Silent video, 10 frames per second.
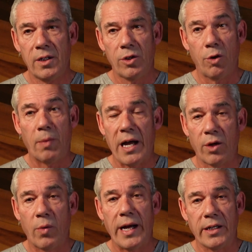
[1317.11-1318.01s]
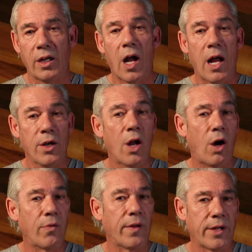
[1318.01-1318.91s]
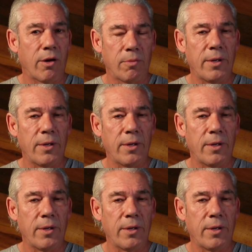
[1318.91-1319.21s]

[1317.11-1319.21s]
who, by the way, did not know that they were